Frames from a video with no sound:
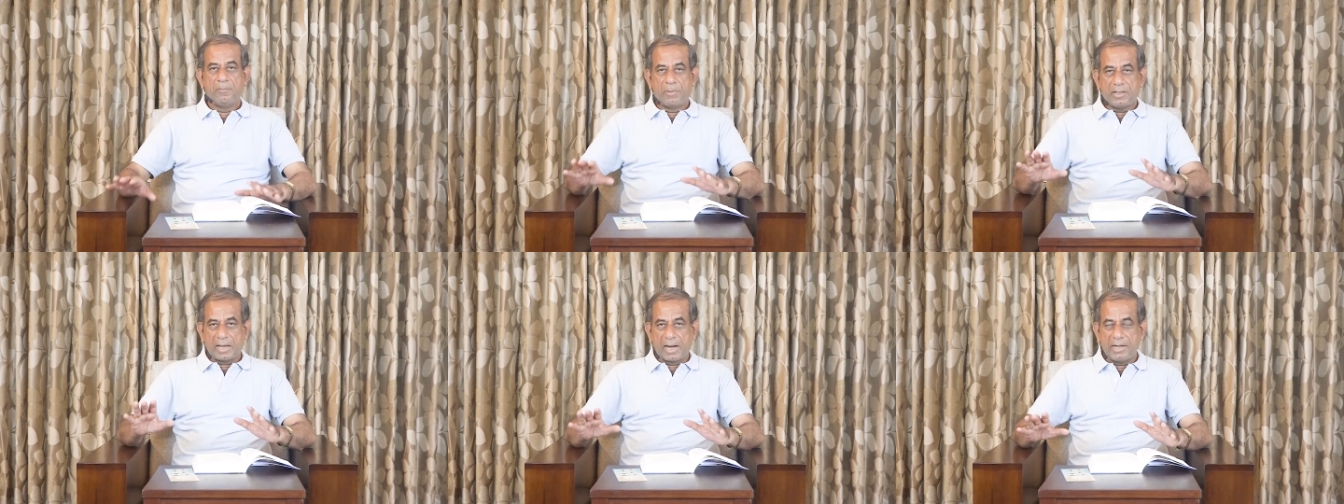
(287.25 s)

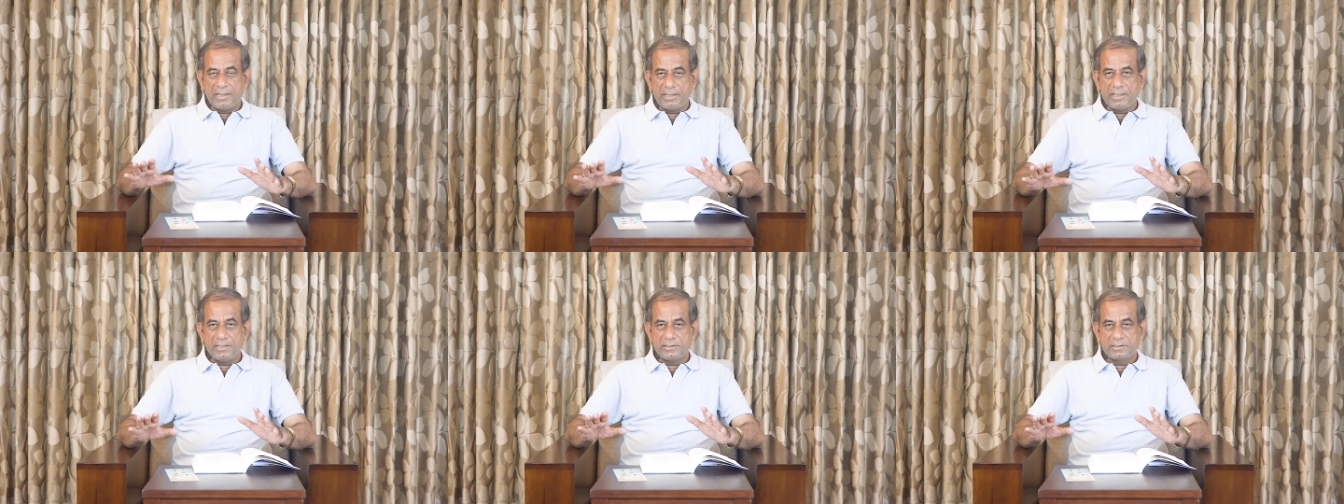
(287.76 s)
But
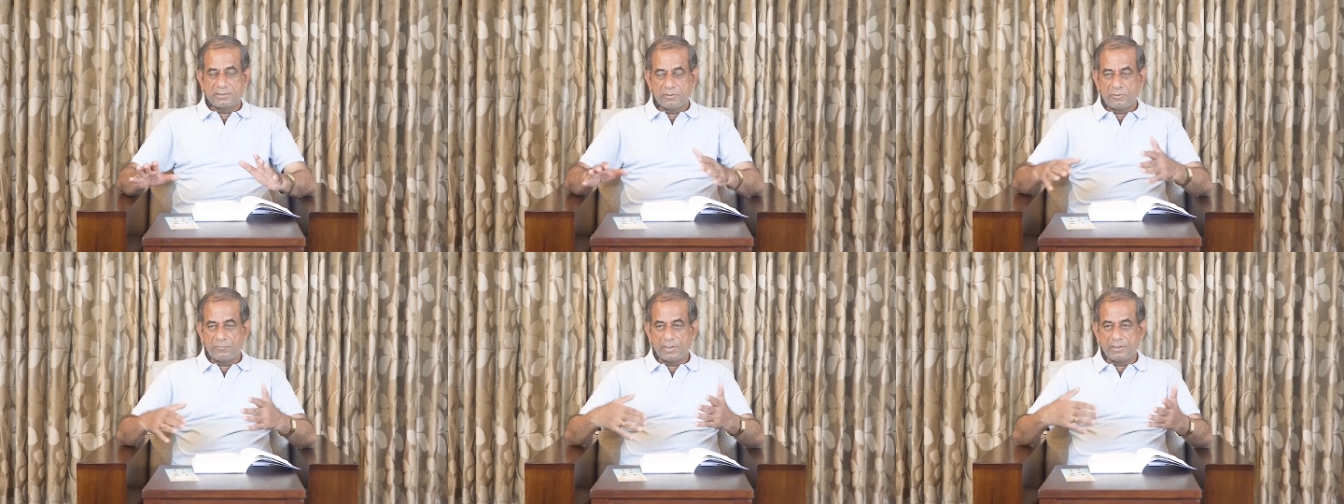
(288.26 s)
ideal is,
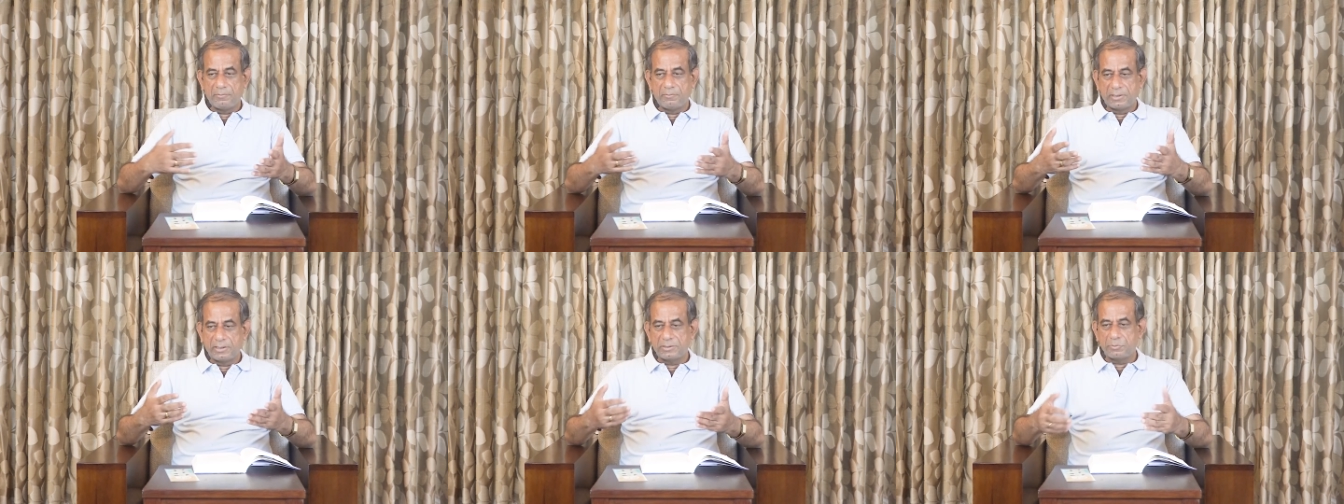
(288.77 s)
you know, when
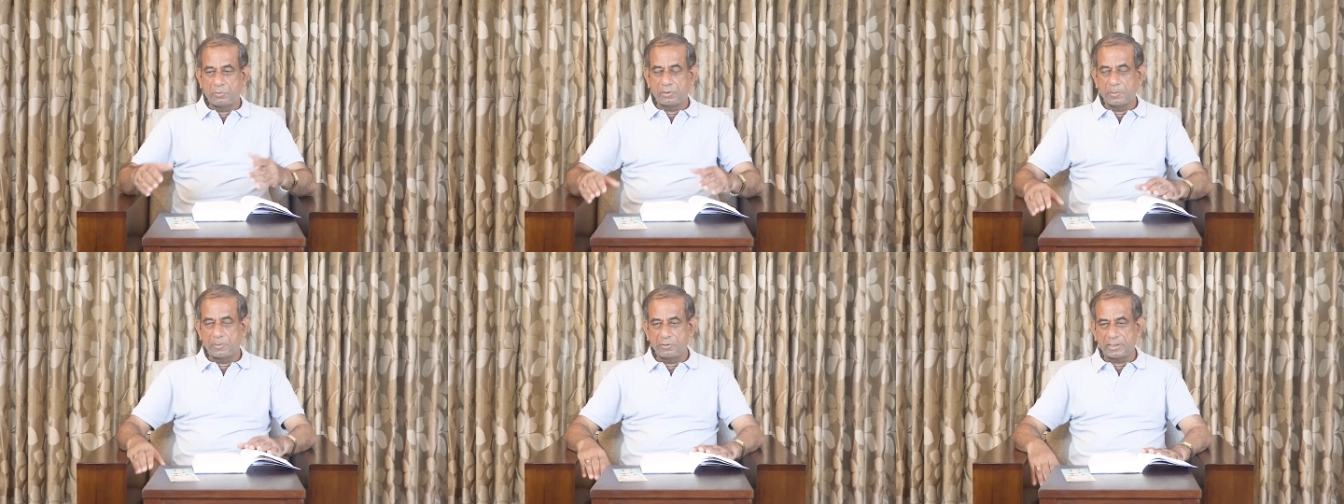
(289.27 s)
mother
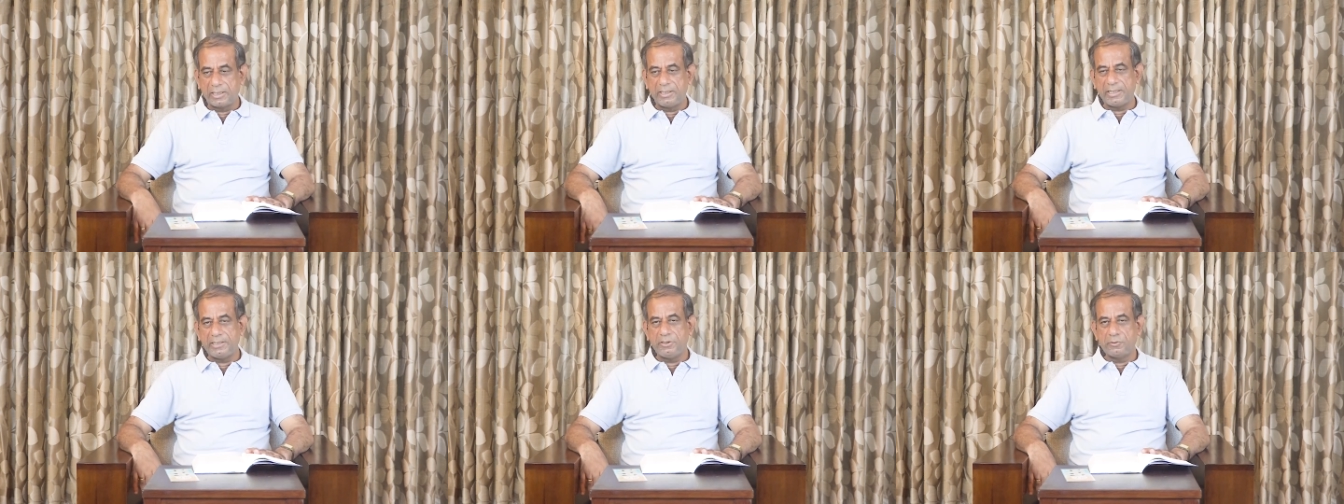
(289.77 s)
spoke about
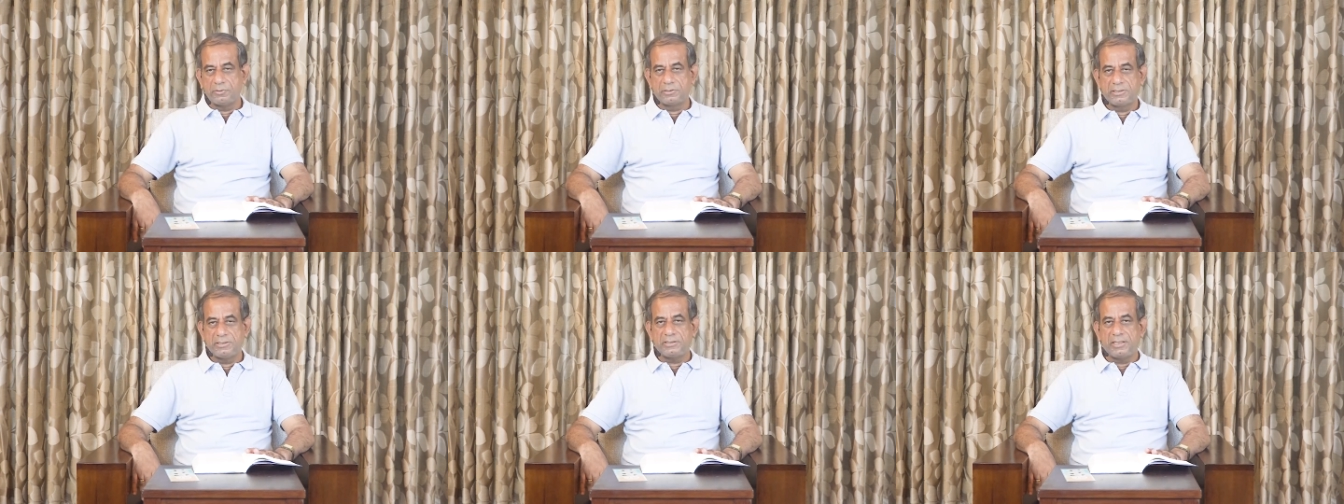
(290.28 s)
contagion,
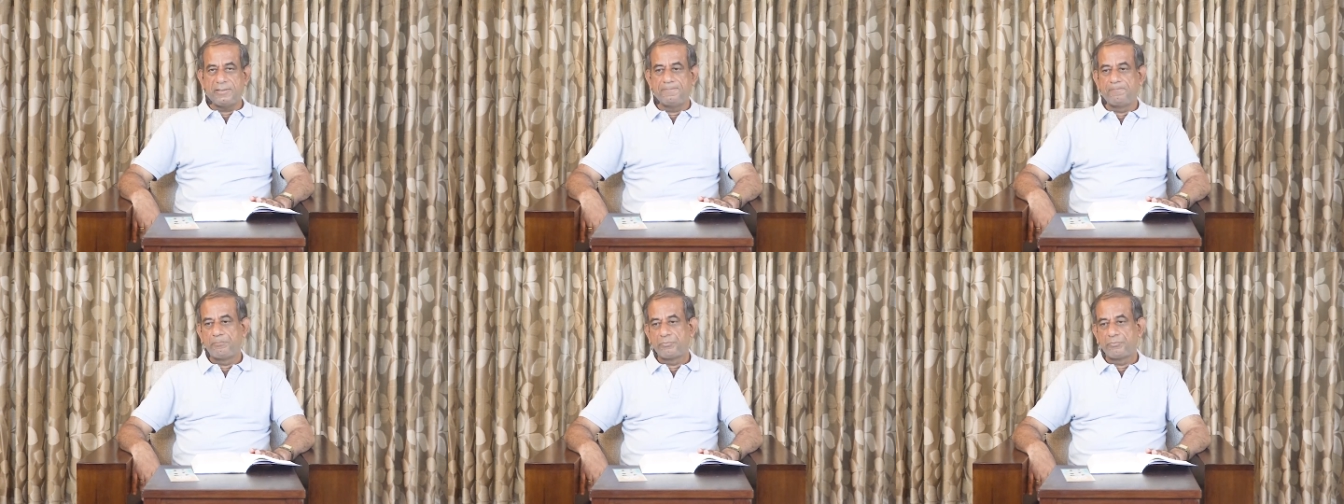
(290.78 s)
she said,